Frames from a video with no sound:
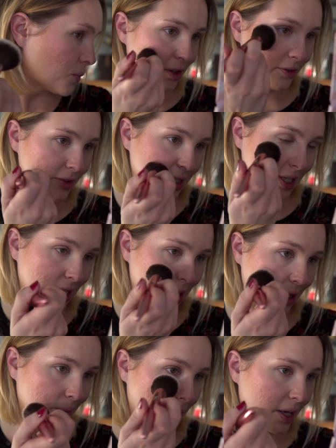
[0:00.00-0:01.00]
You've seen
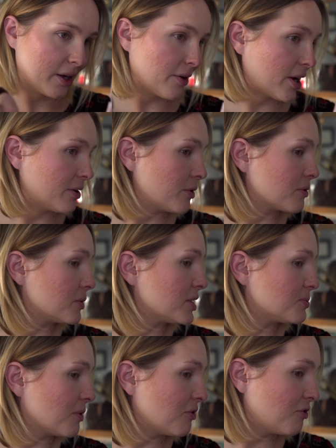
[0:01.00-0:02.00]
any of my Get Ready With
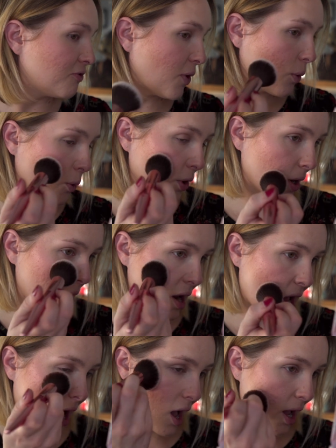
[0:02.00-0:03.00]
Me's before.
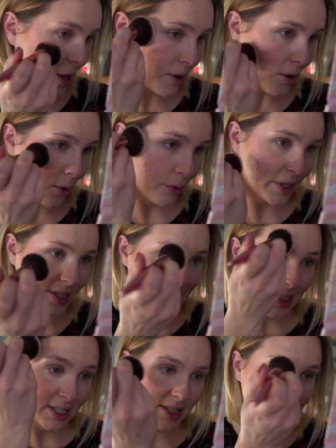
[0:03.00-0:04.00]
I always
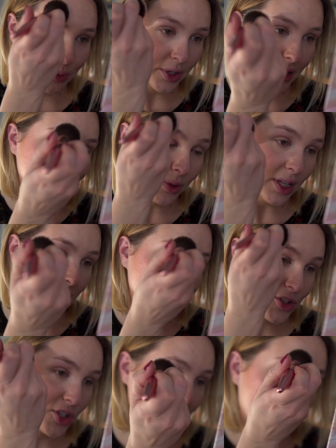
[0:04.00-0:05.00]
need to put
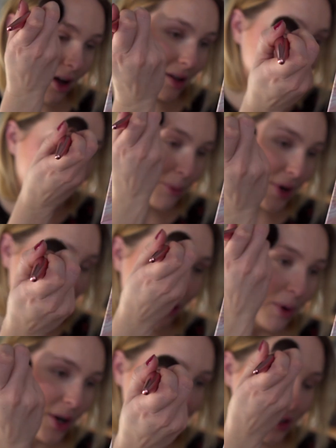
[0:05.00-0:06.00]
blush on my brow
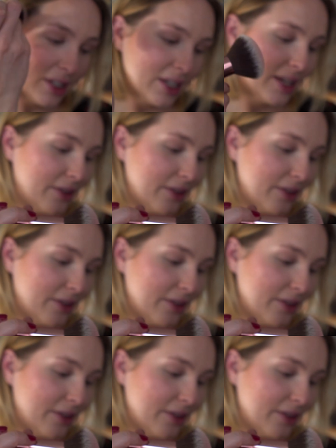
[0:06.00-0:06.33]
bone.